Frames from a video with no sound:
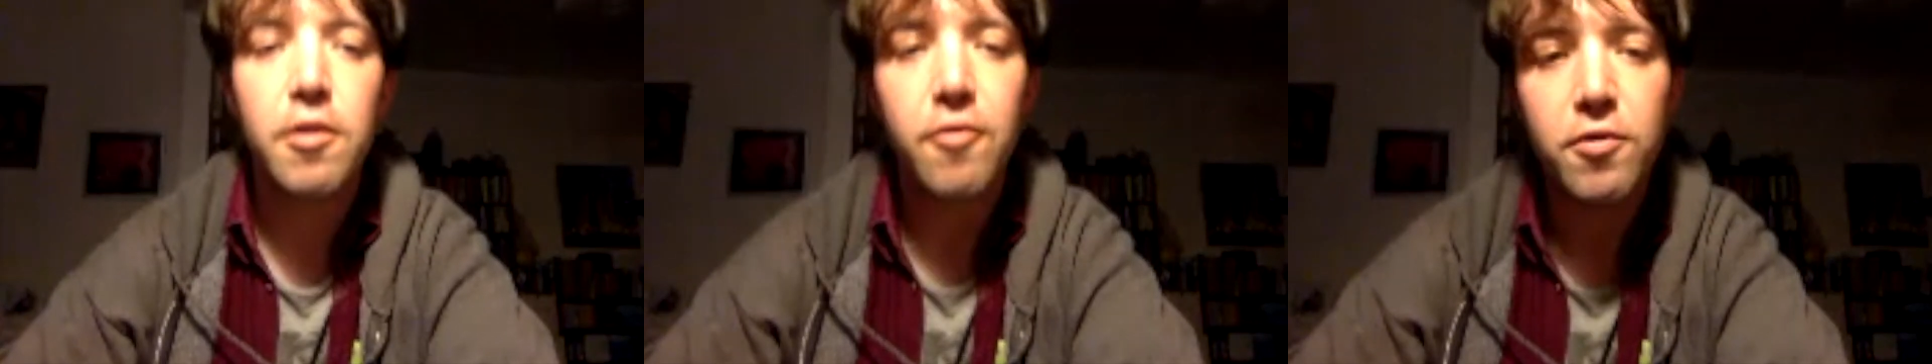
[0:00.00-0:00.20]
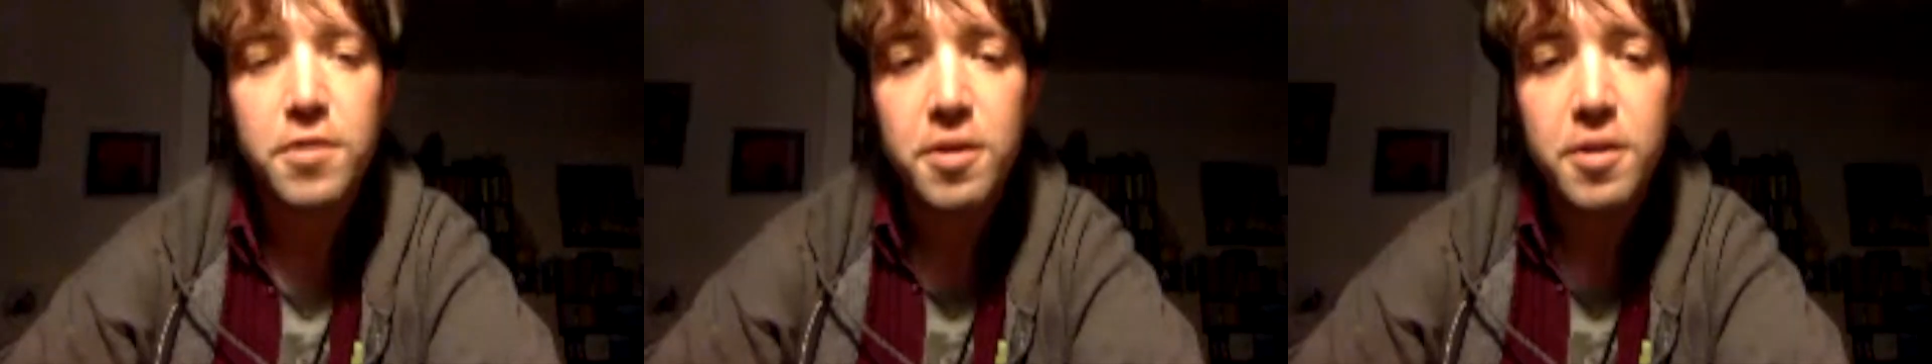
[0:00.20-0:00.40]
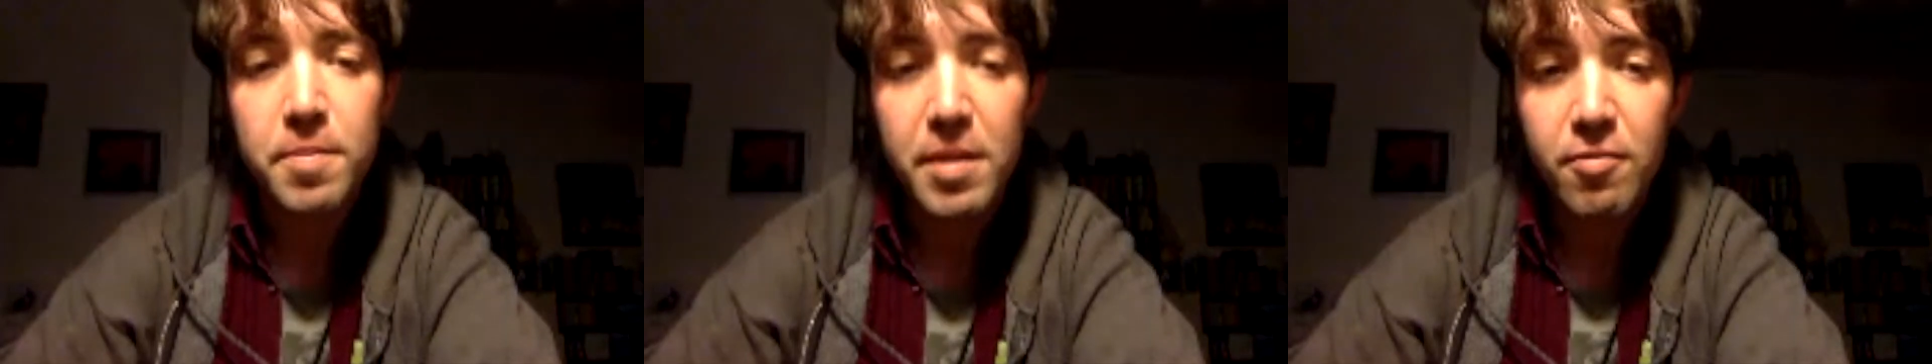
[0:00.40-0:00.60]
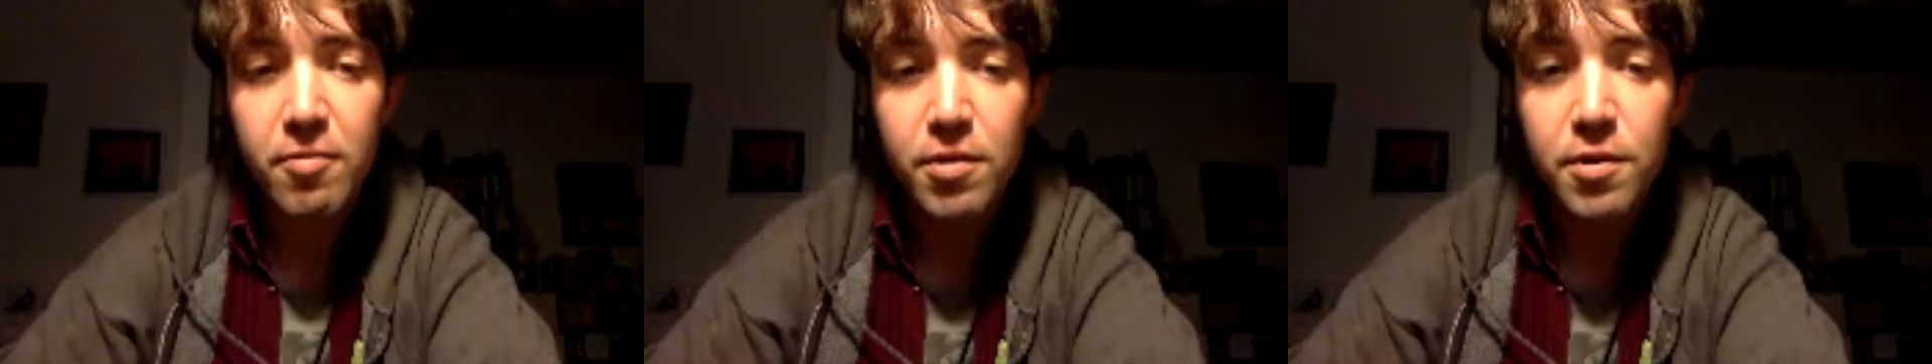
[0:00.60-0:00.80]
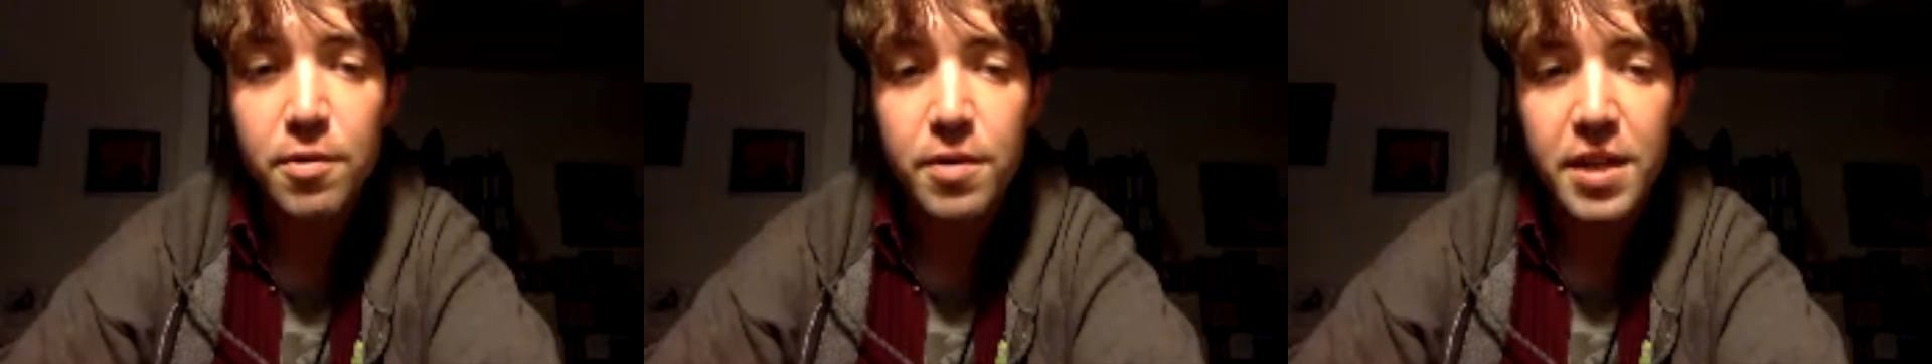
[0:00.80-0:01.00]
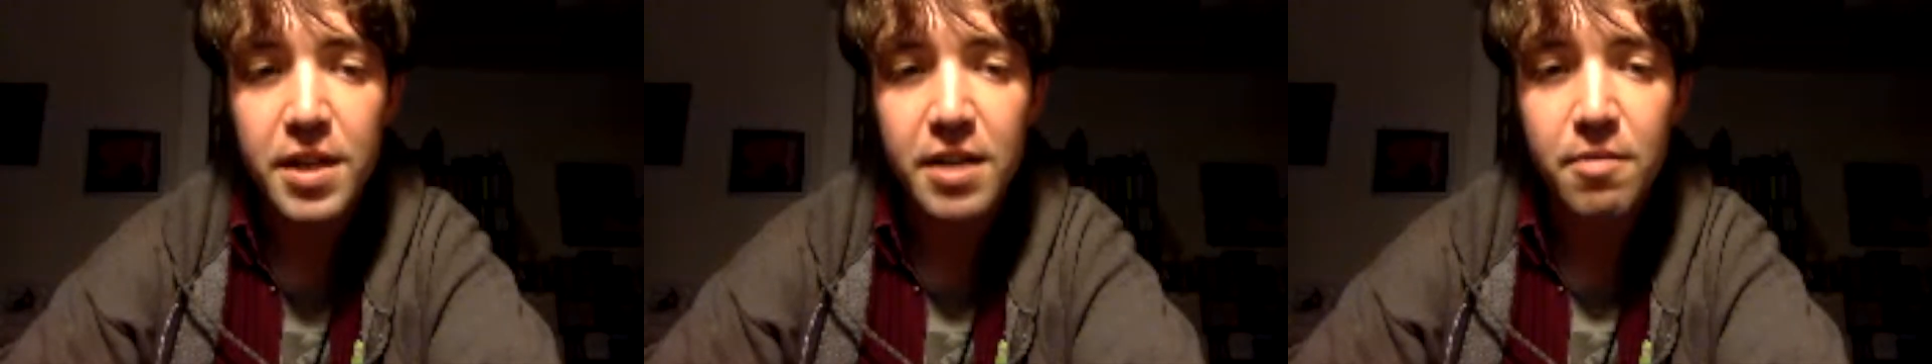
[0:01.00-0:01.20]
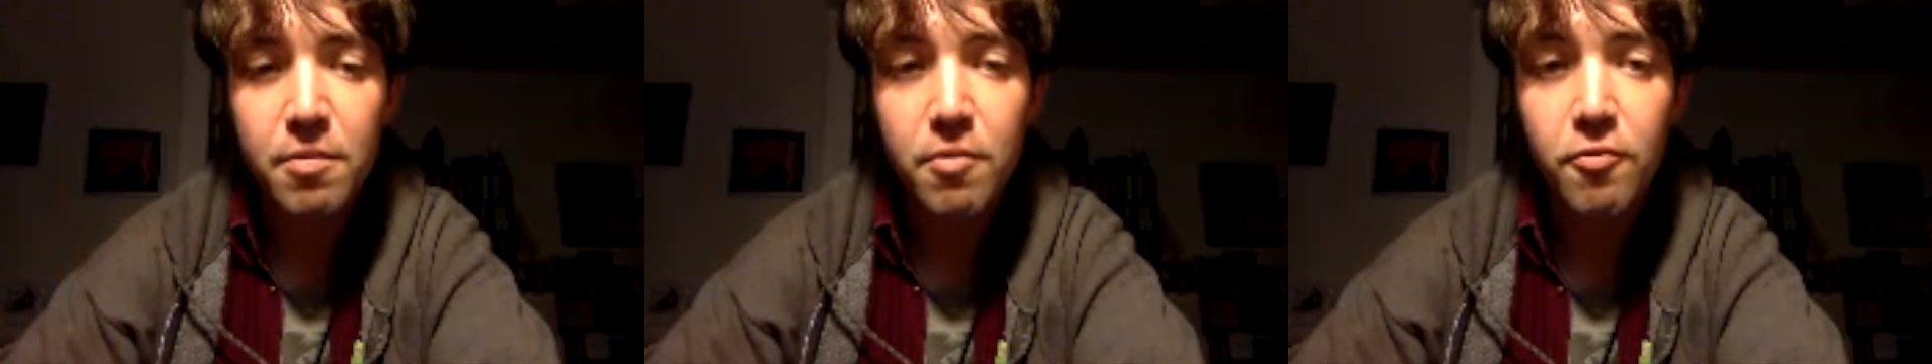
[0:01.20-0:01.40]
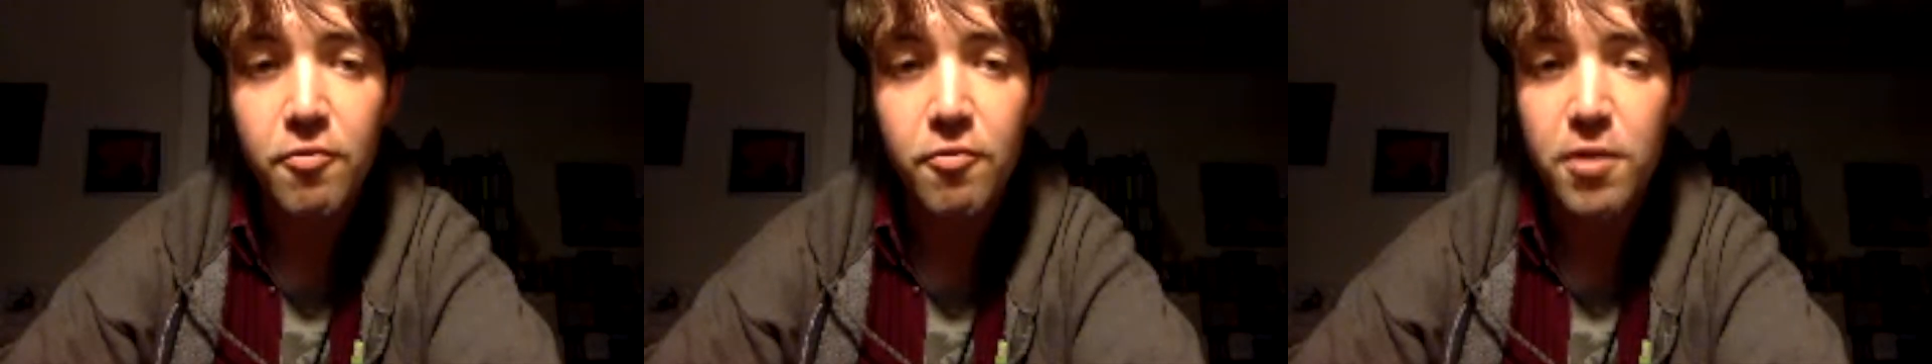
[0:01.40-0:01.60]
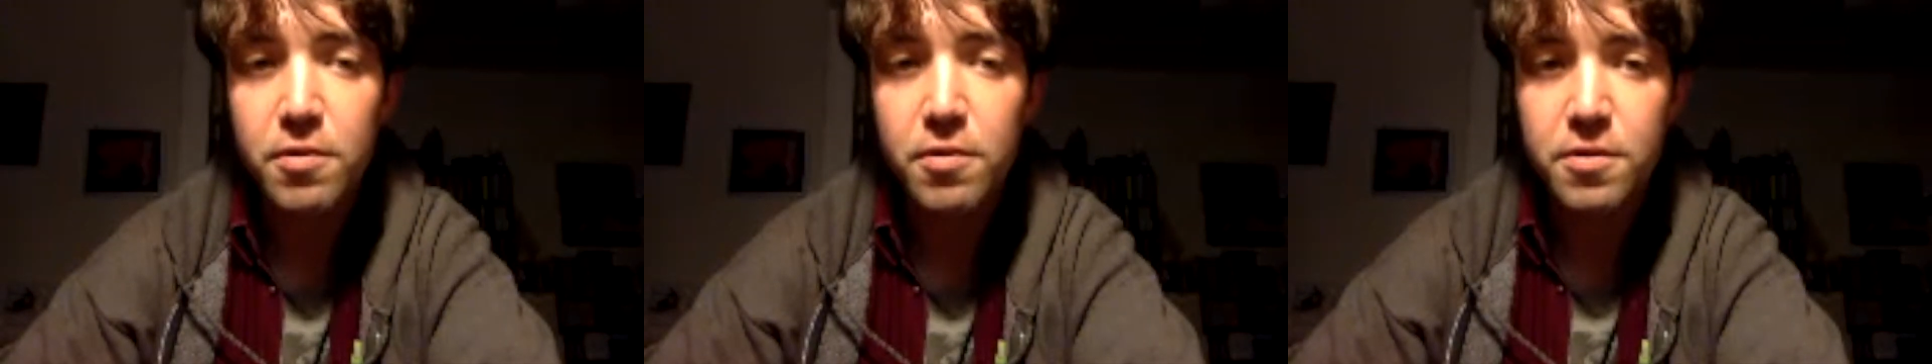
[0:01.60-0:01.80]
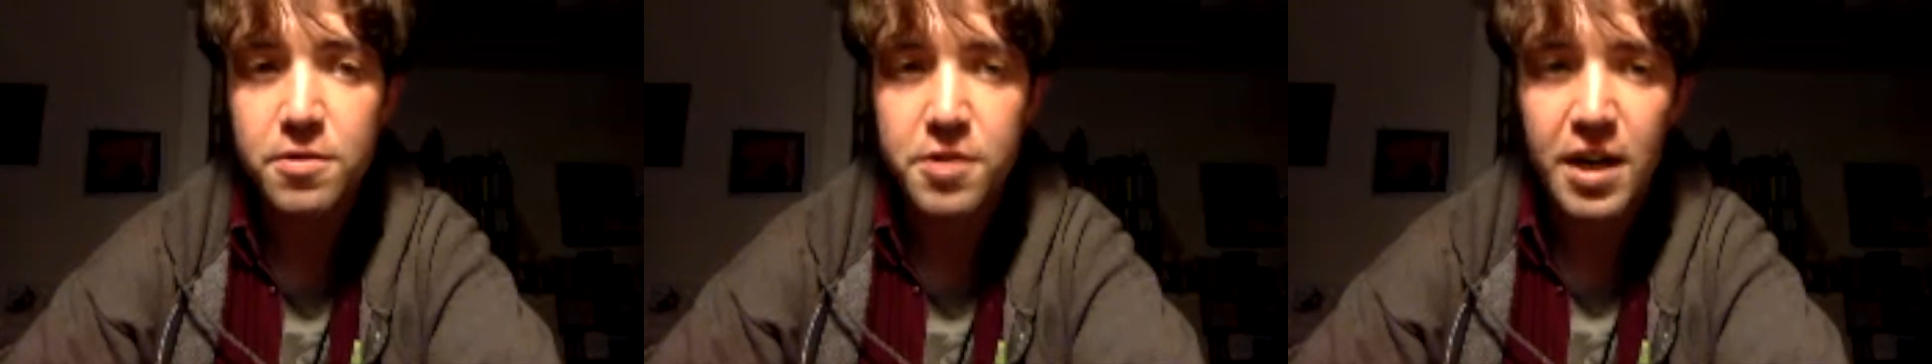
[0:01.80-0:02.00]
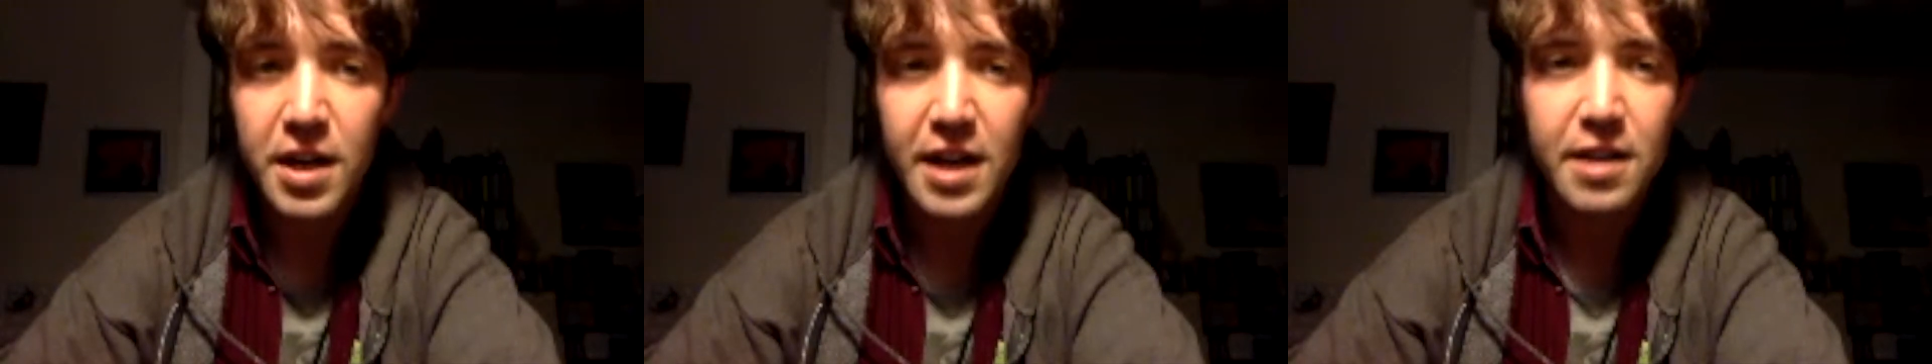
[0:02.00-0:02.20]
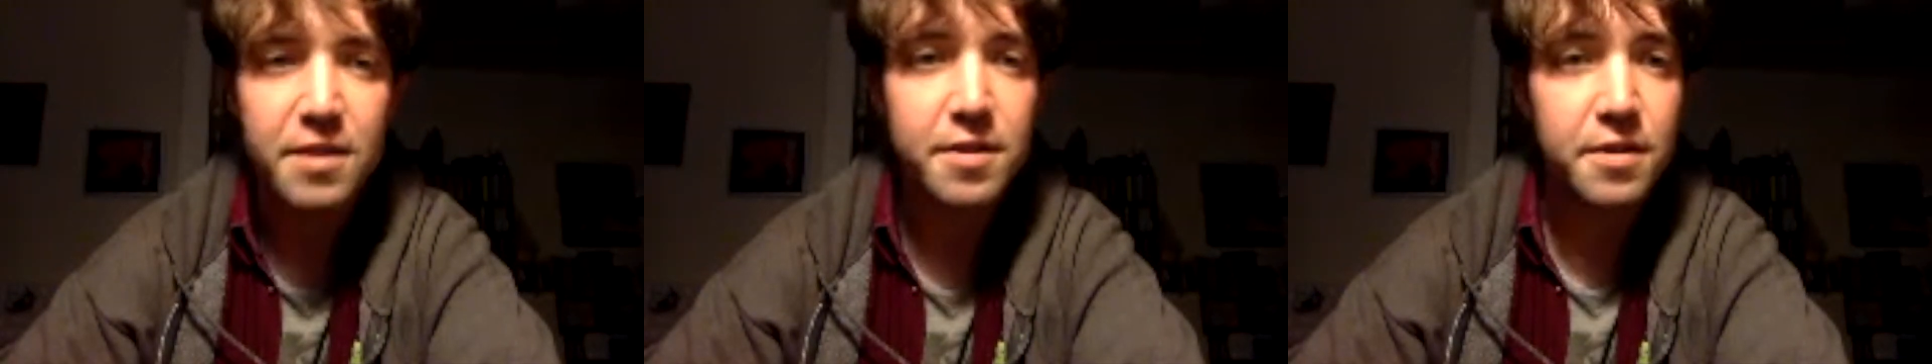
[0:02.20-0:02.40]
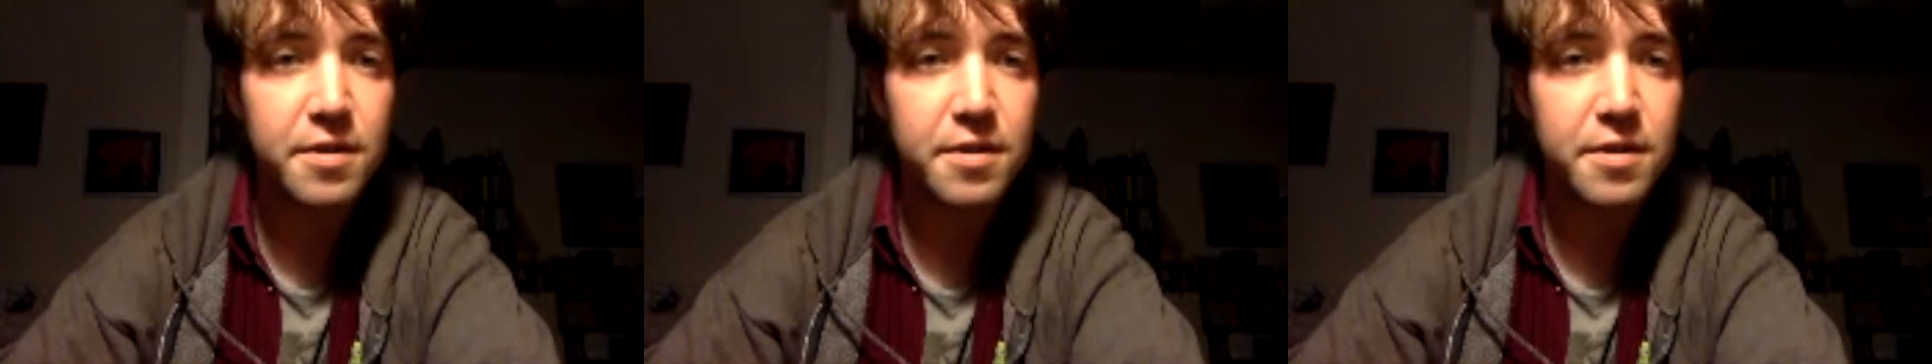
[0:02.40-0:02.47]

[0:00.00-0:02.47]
We've also been recording vocal tracks,